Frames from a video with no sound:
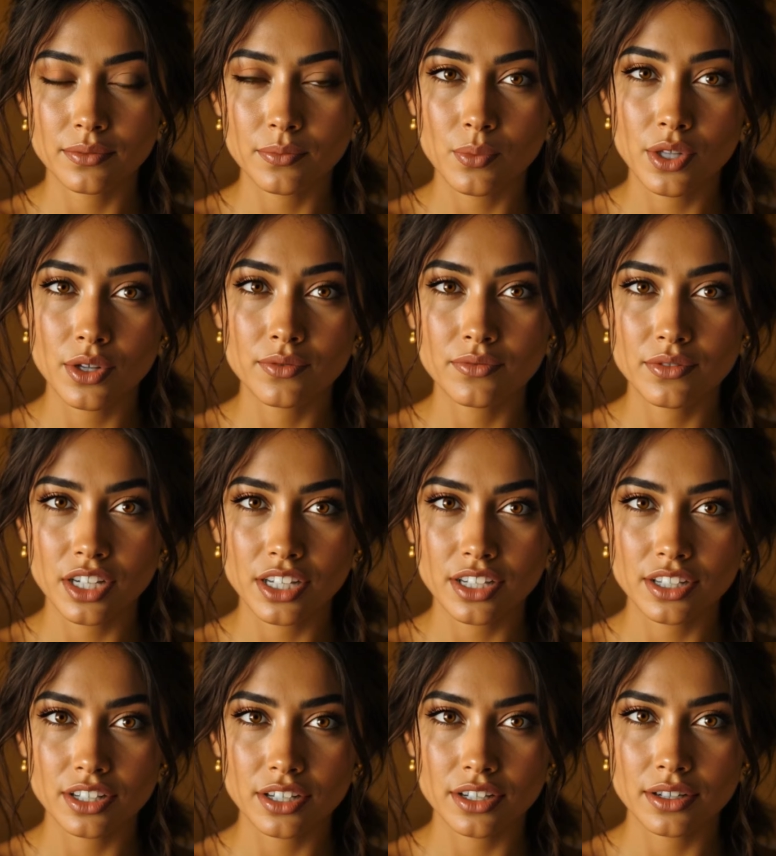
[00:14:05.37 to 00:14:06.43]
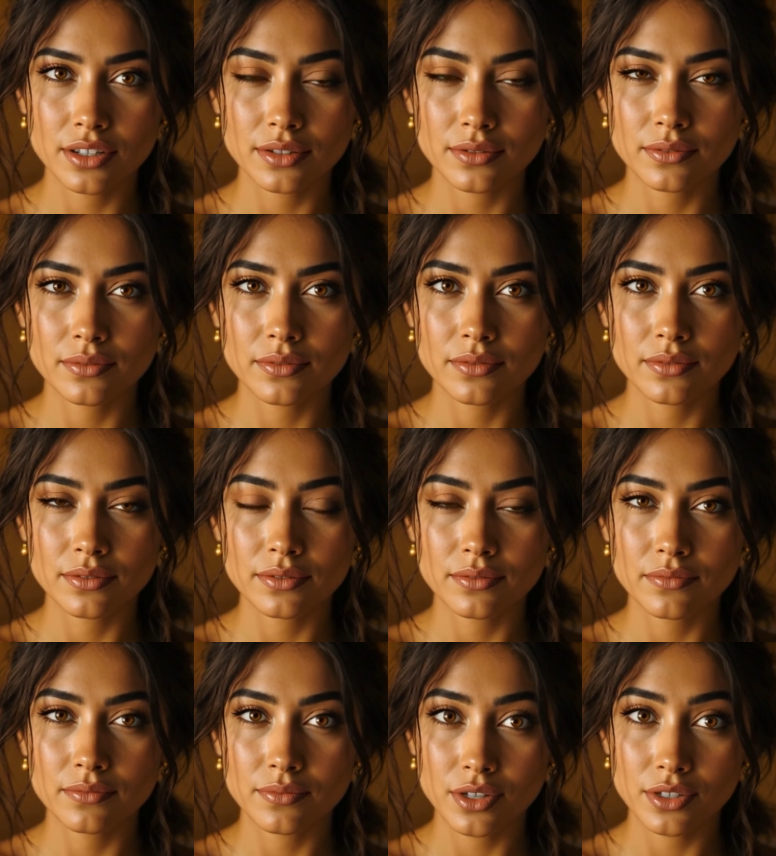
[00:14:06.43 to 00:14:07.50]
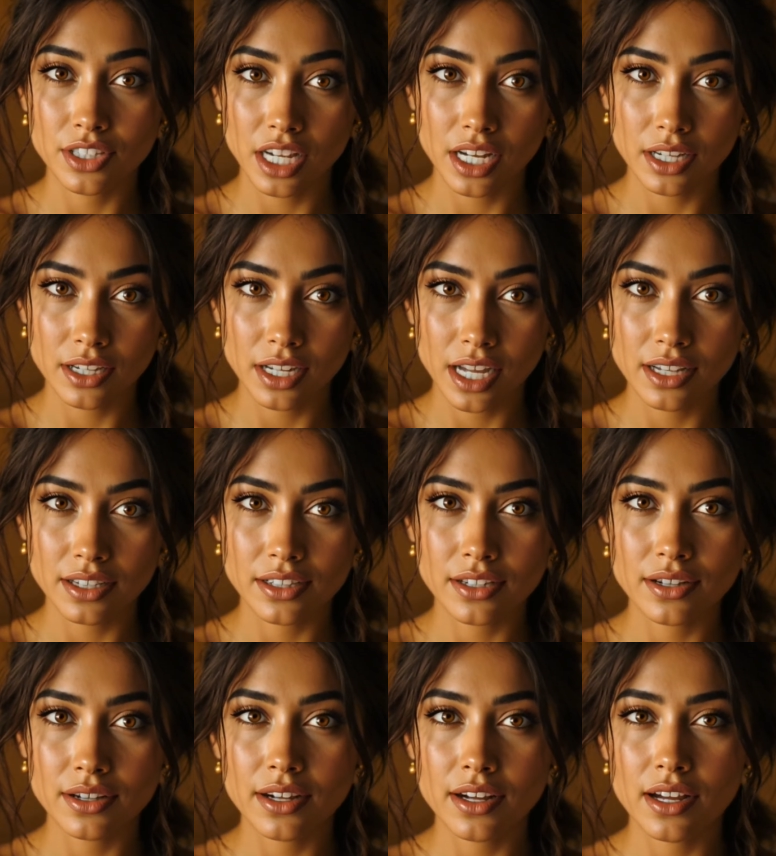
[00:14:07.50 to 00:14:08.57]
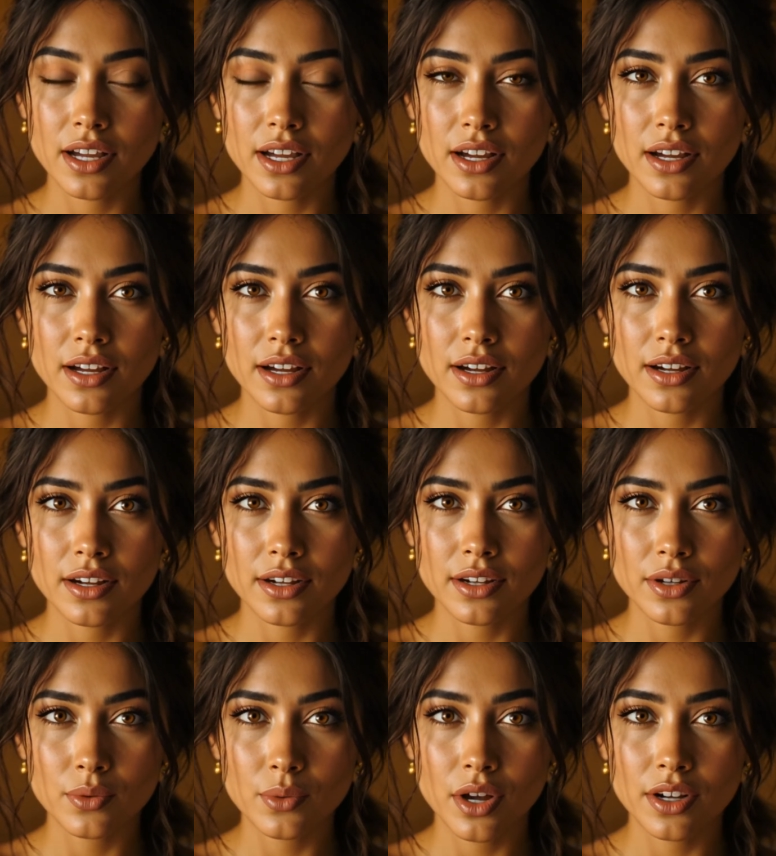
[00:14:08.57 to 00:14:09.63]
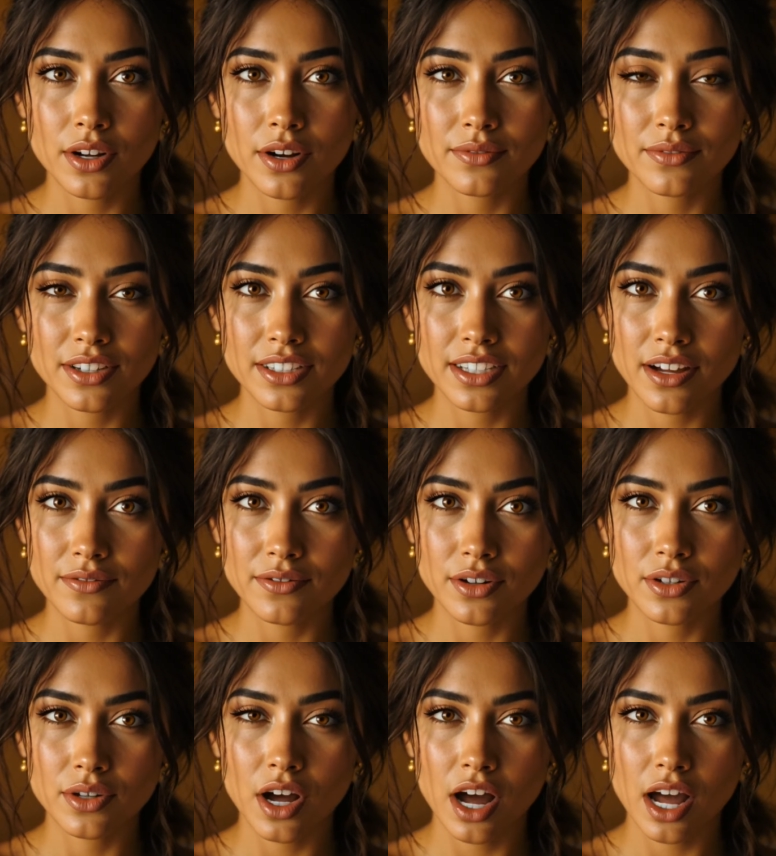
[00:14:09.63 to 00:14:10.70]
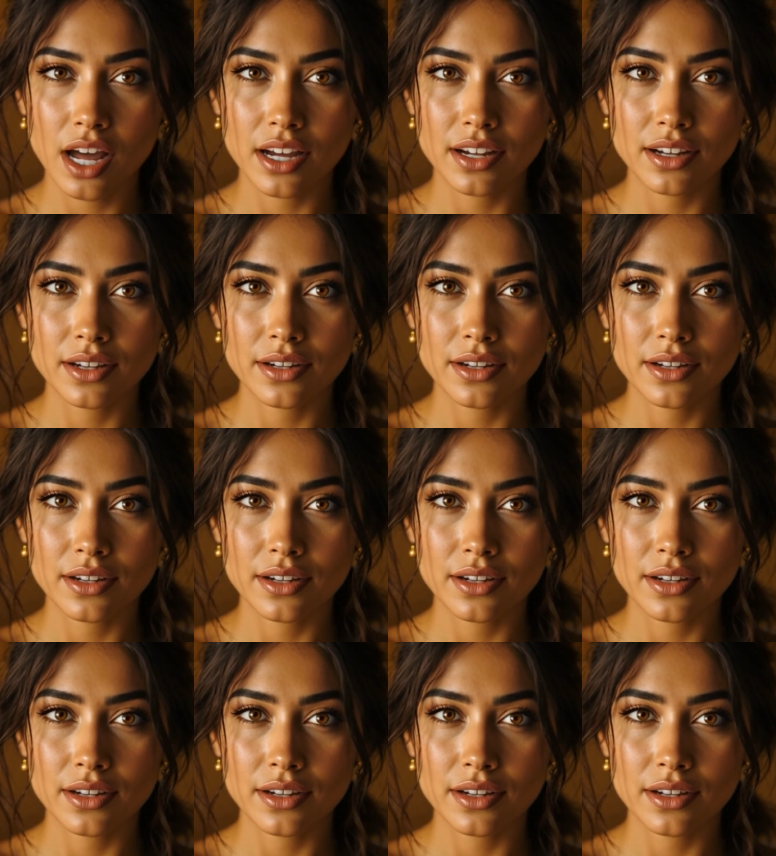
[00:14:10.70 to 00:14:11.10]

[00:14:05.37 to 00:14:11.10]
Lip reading: you flinch, you second guess, you wonder if it's safer to hide.